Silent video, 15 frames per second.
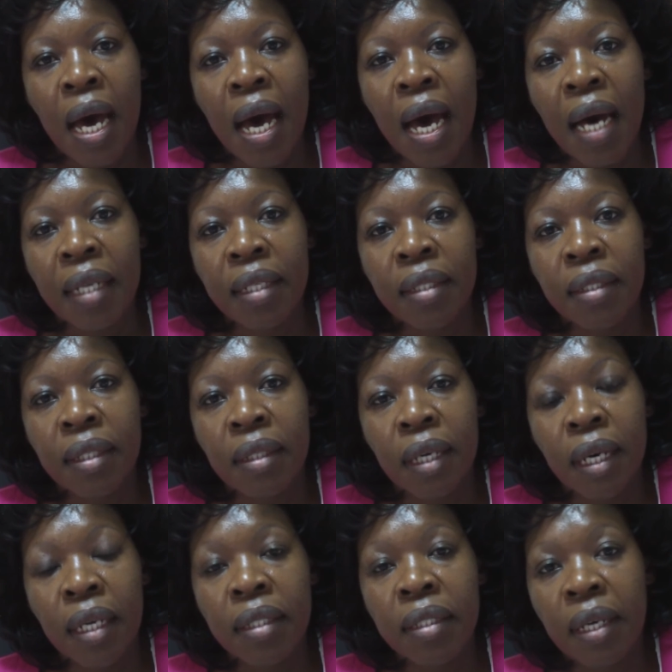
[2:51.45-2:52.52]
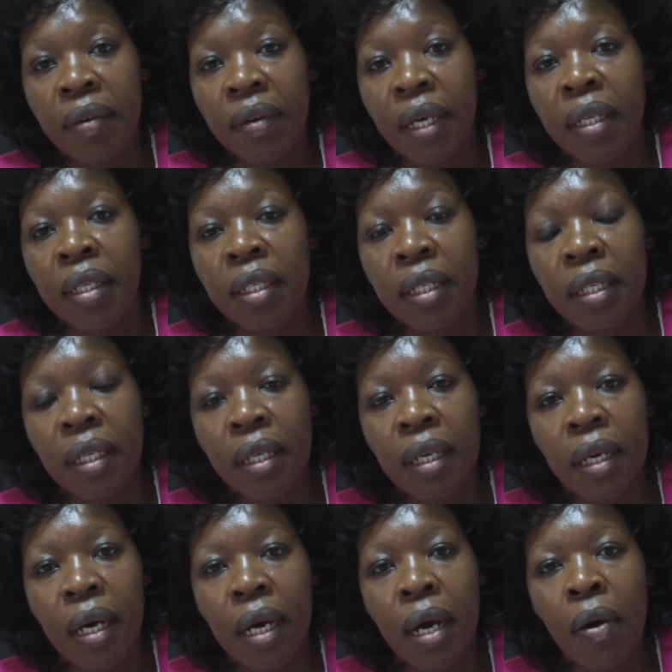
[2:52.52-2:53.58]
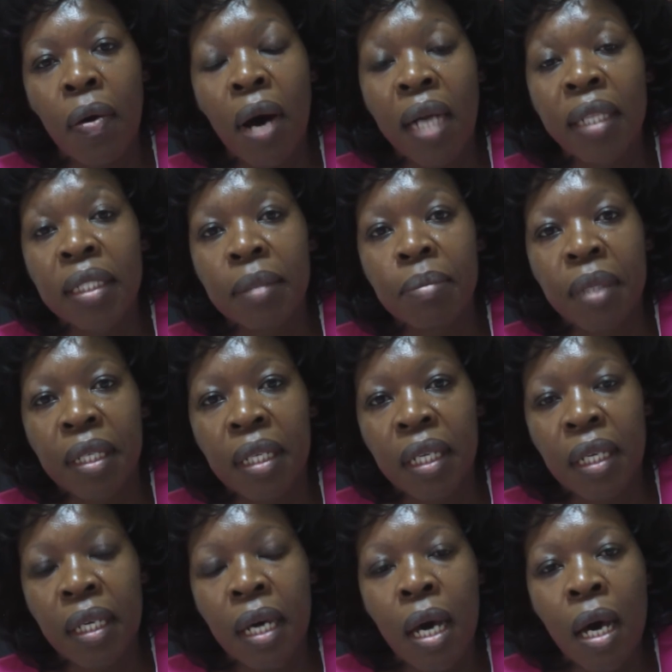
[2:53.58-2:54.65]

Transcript: and indirectly or ultimately